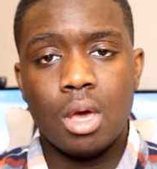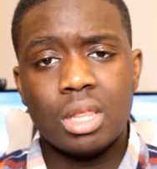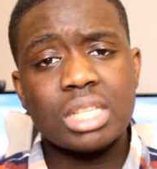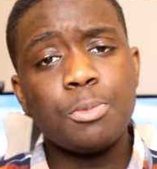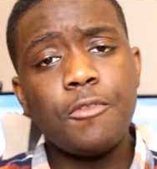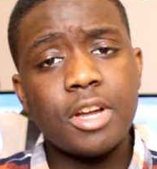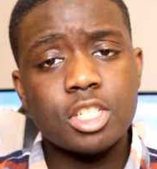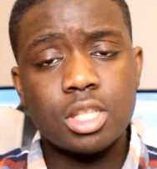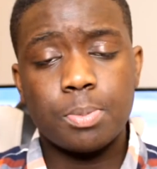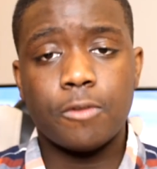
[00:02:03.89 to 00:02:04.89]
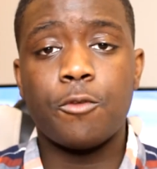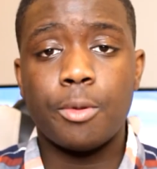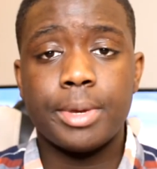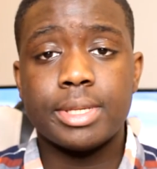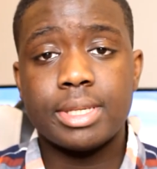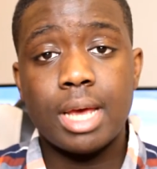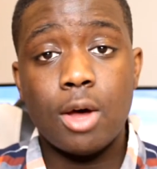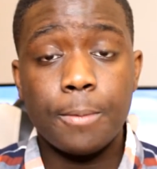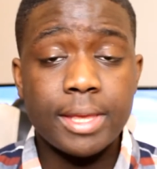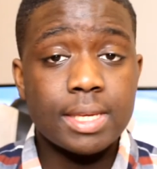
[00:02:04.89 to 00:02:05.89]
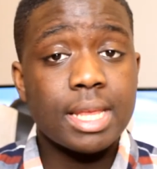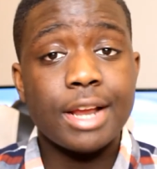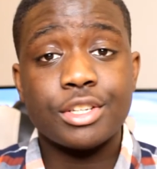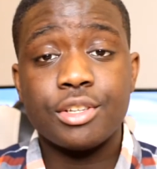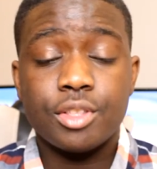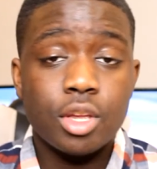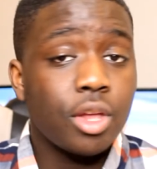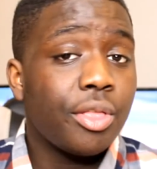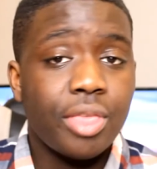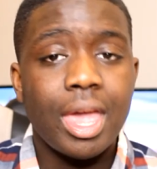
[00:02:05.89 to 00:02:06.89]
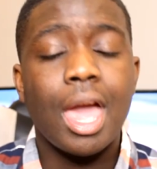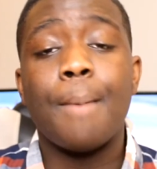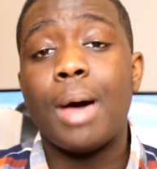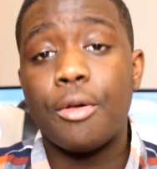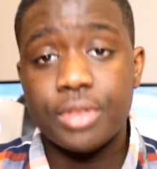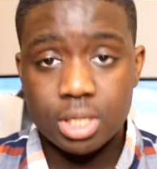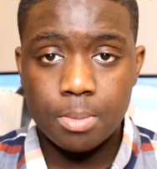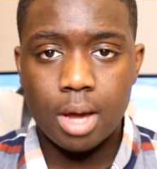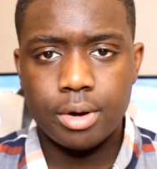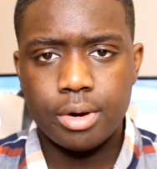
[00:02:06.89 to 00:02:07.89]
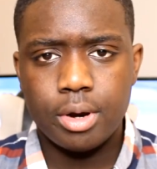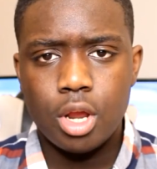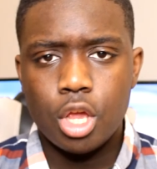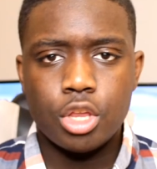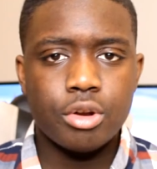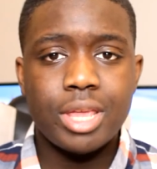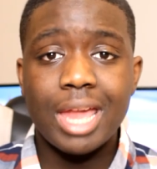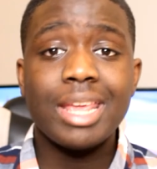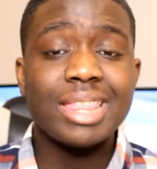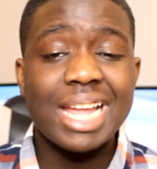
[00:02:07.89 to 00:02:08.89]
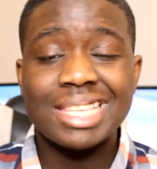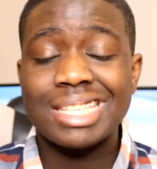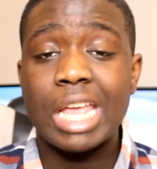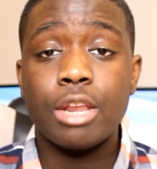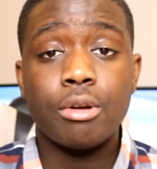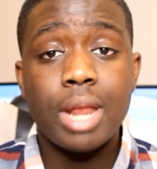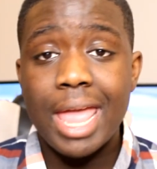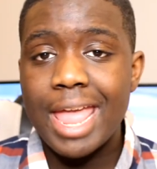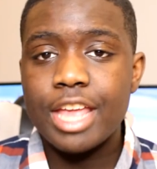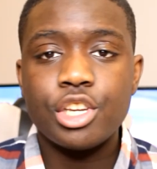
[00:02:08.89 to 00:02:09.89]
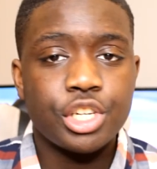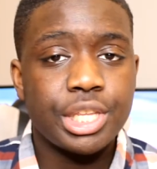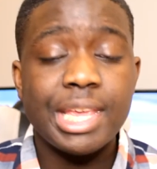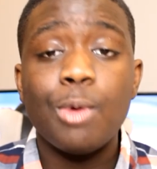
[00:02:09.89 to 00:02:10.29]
Let's move on to the performance. Now, this is actually the good thing about this monitor. You're getting that standard HD